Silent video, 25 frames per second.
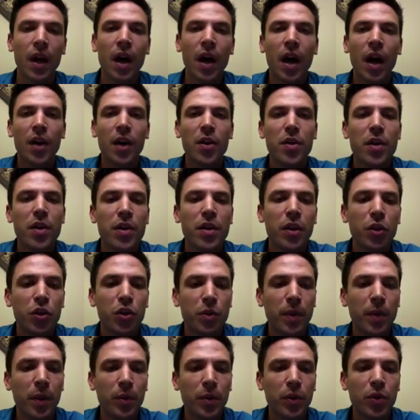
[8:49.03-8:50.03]
Another thing you
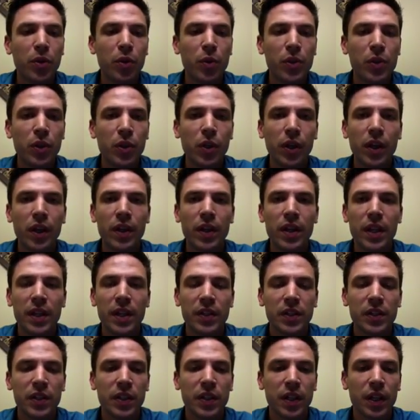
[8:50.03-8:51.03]
should be able to do is look at
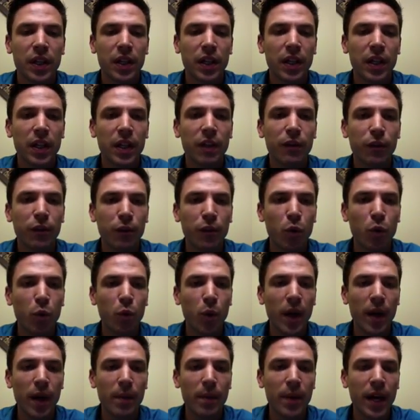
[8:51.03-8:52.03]
this food
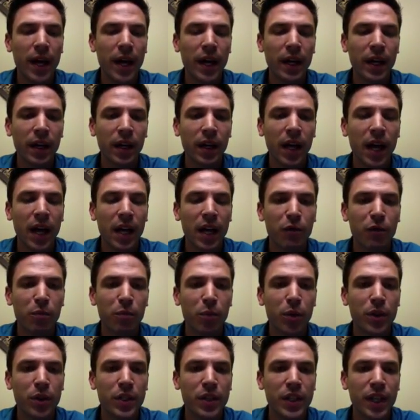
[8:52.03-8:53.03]
web and kind of
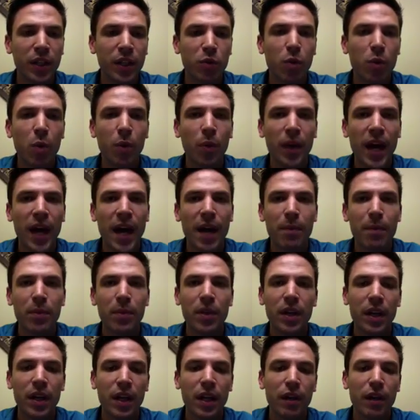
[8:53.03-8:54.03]
predict what would
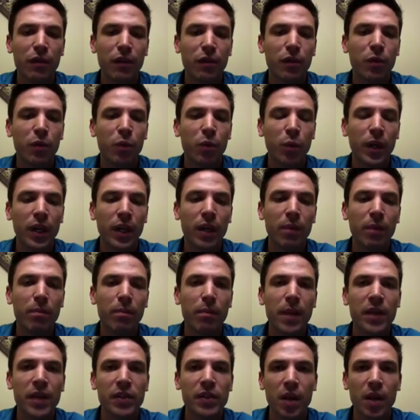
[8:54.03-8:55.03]
happen if we
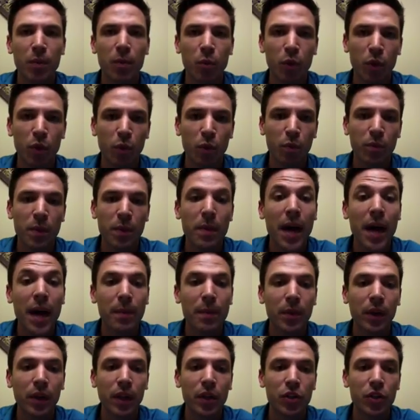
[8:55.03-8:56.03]
messed up with the
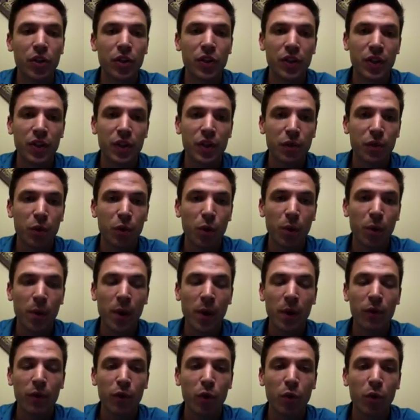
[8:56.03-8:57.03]
populations in this
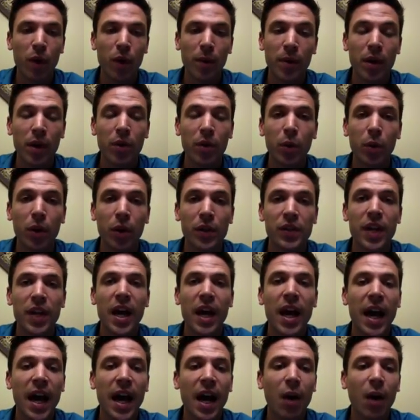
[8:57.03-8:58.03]
food web. In other words,
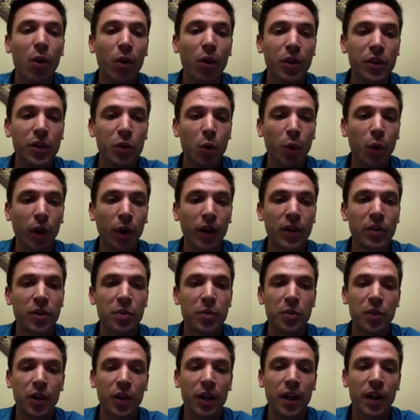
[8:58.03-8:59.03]
how all these
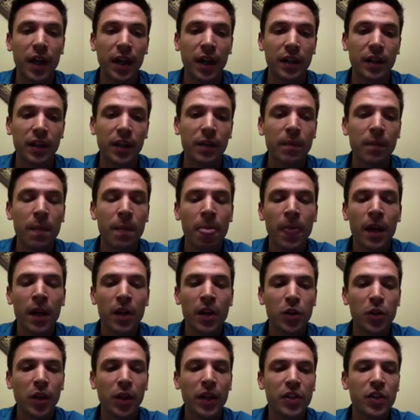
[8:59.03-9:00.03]
organisms are connected.
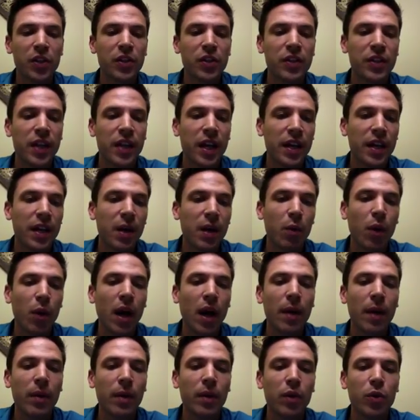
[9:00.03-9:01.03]
So let's just say that
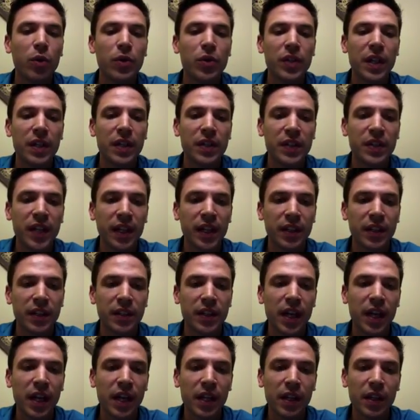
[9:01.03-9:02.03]
I use an
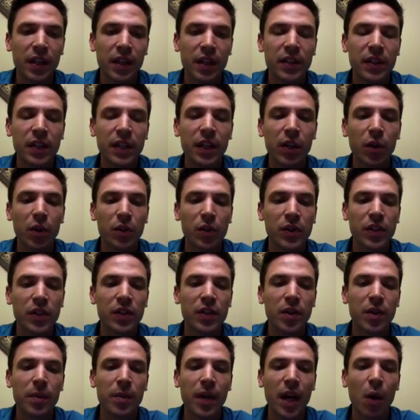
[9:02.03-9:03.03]
insecticide in this
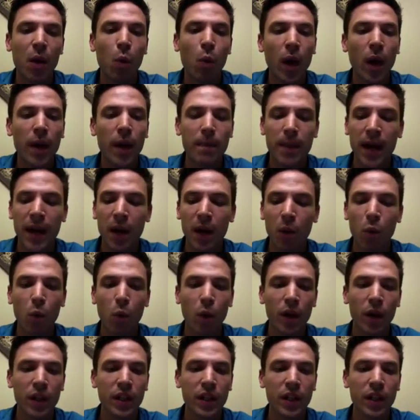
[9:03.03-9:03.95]
ecosystem and I wipe out one of